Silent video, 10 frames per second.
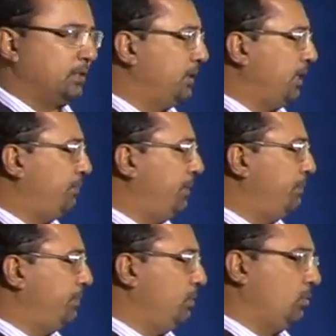There are
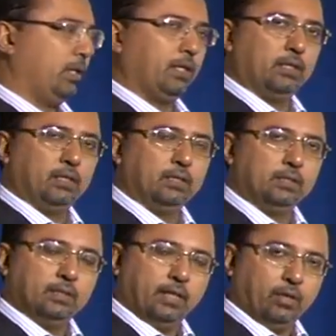people who are
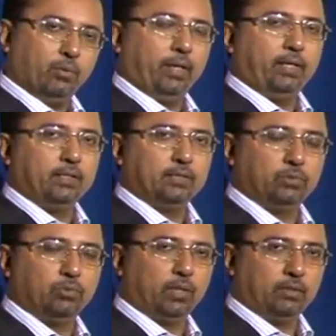innovators,
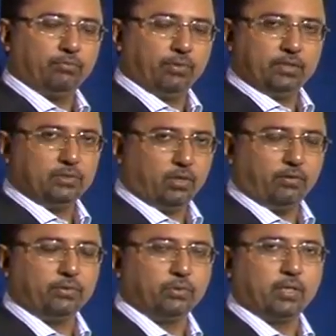who are the first
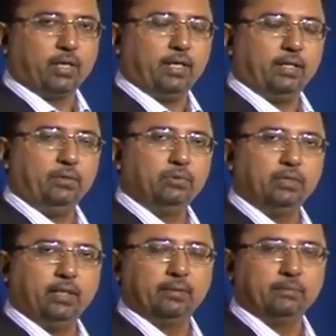off to try a new
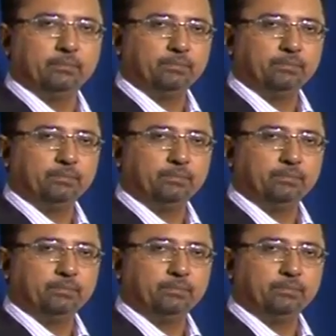thing.